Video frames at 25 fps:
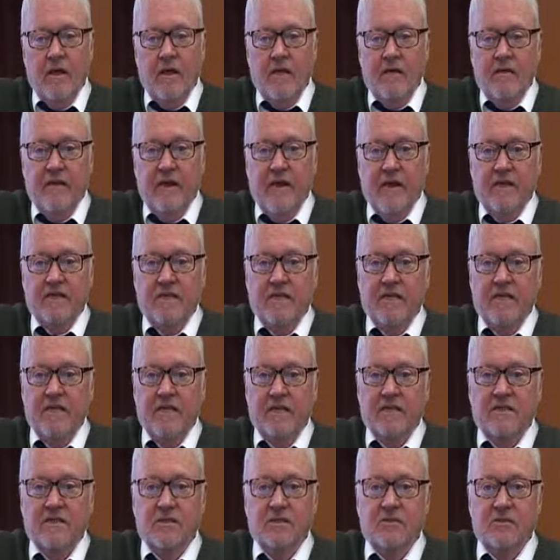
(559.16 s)
Then I
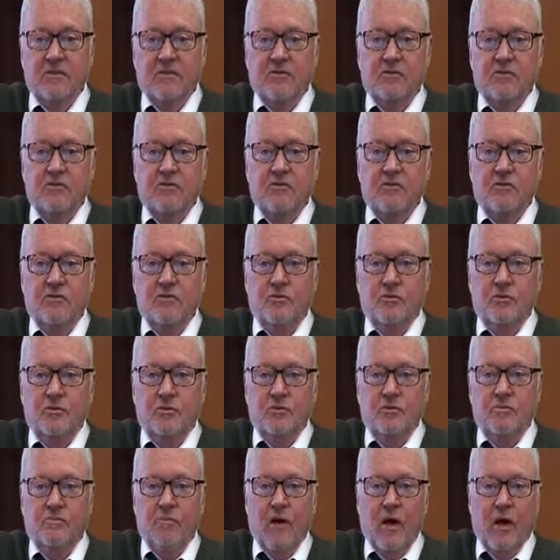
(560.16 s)
suggested
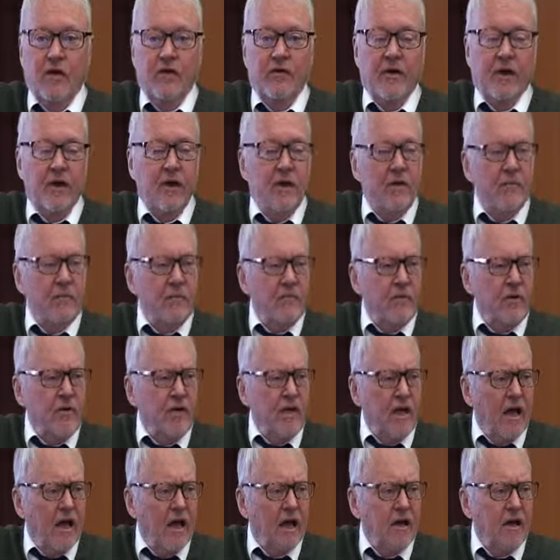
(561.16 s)
to Patra,
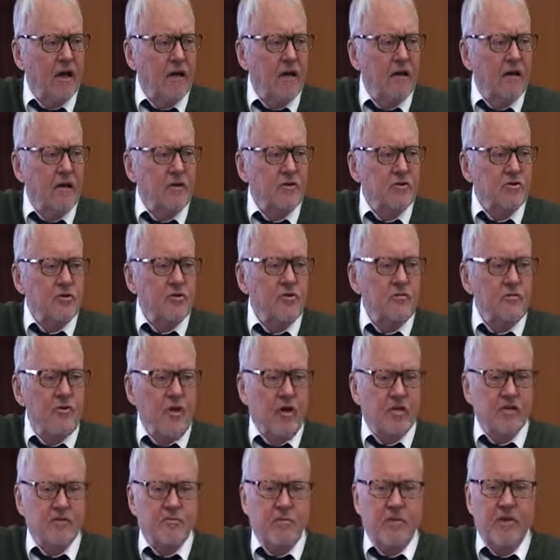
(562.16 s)
Priya, shouldn't you
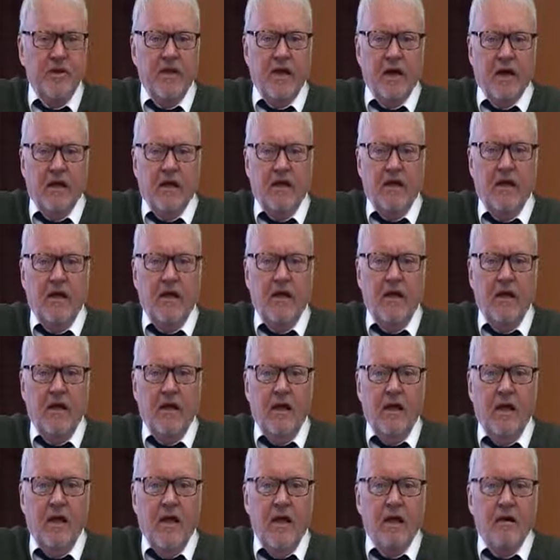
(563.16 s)
ask Priya?
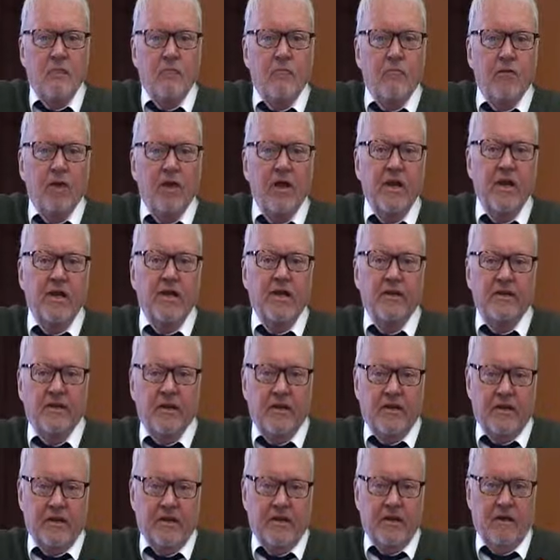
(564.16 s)
Brilliant
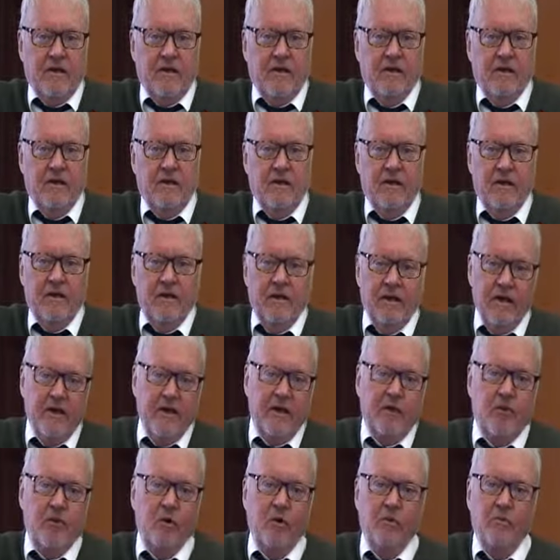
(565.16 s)
idea. And
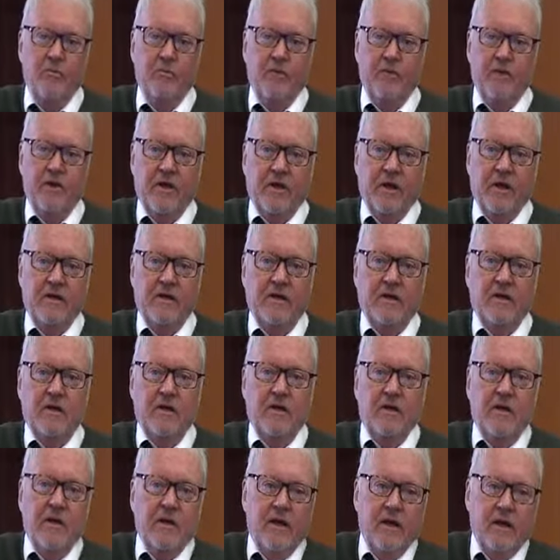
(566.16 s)
I called Priya
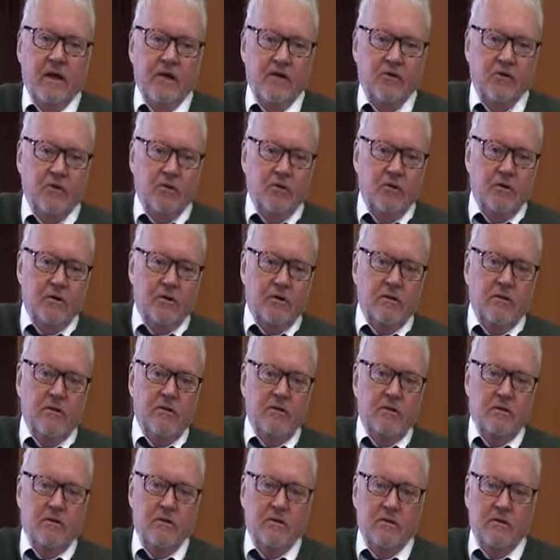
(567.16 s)
and told
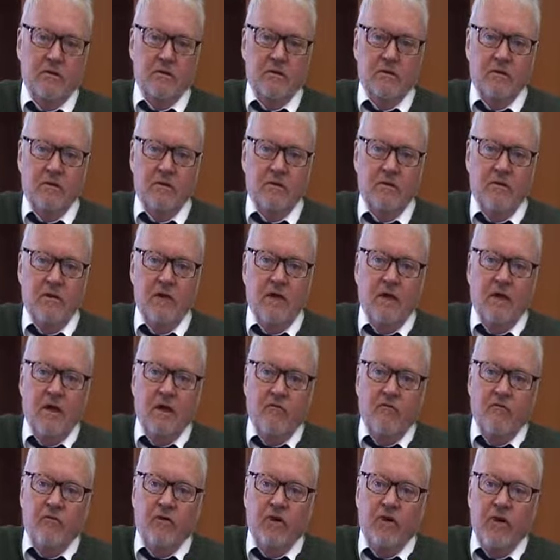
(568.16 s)
her,
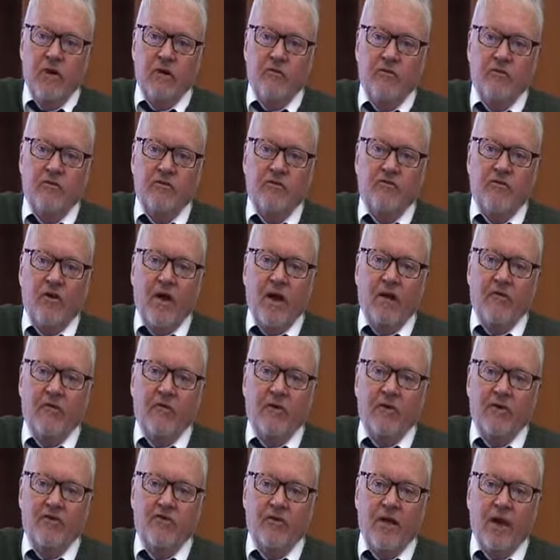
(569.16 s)
we'll
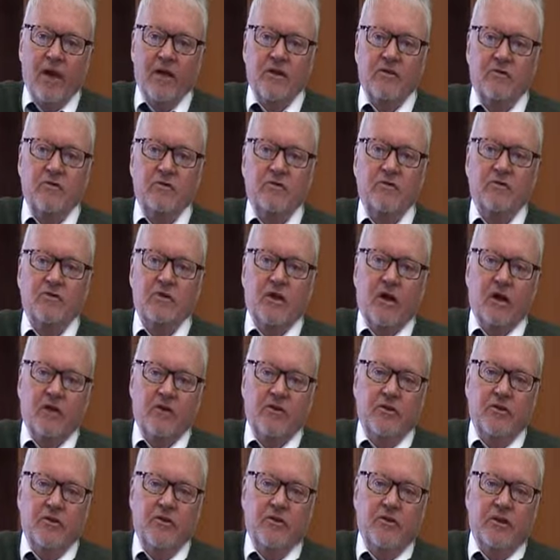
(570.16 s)
try to
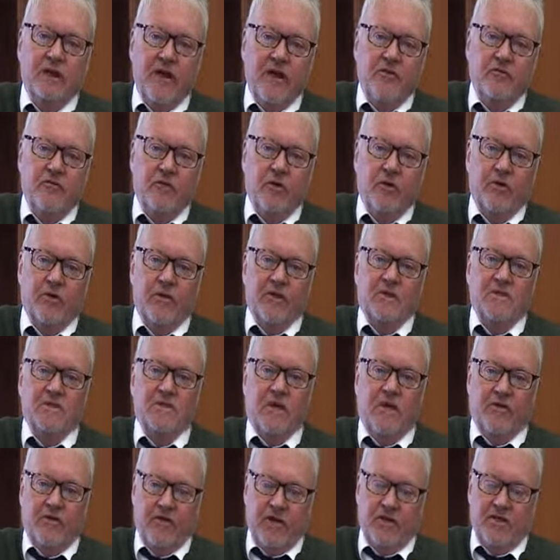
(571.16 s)
start a network in
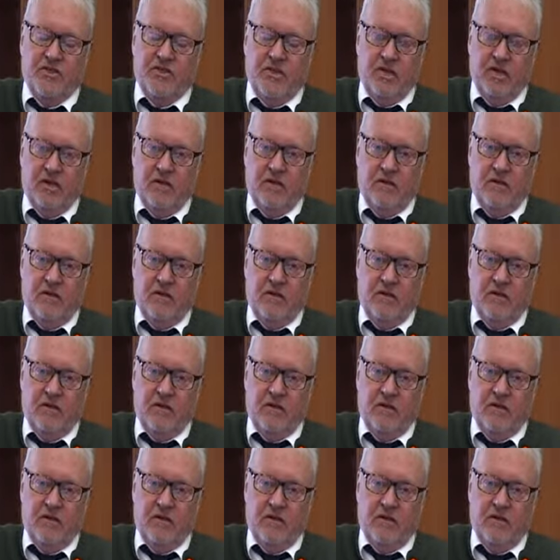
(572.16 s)
South Asia.